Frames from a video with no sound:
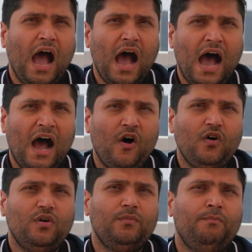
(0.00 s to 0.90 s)

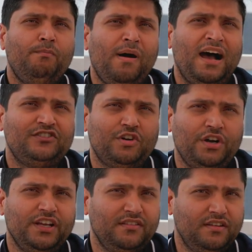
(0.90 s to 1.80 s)
how mass
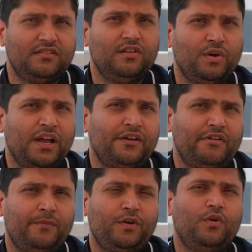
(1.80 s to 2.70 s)
audiences look at
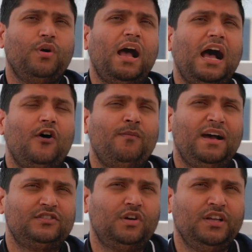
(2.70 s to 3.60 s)
crypto, how
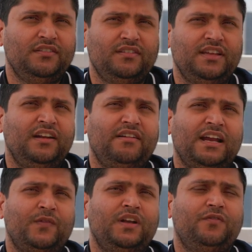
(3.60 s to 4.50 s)
mass audiences
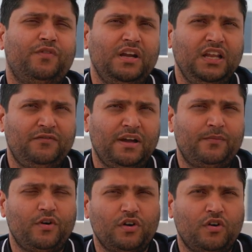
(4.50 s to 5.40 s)
interact with different DeFi
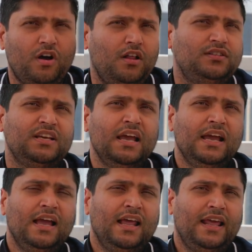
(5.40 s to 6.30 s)
protocols.
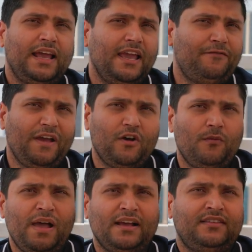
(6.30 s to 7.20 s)
Like if I
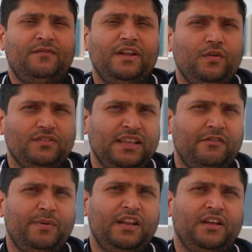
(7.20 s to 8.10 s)
go back, someone who has
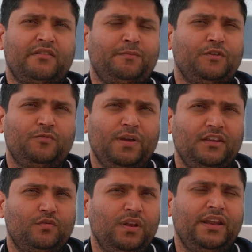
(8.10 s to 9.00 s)
never been in the crypto
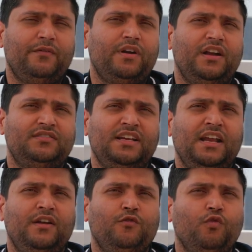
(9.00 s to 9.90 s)
space will never
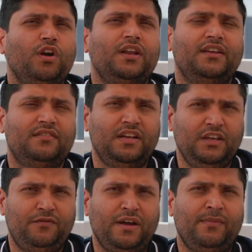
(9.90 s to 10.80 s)
understand what is the
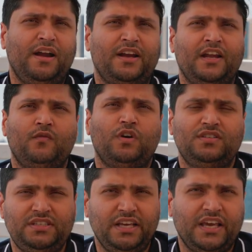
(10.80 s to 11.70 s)
DeFi market,
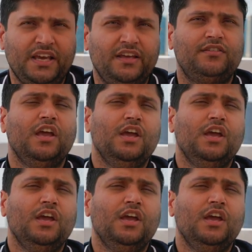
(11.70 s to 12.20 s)
what staking is.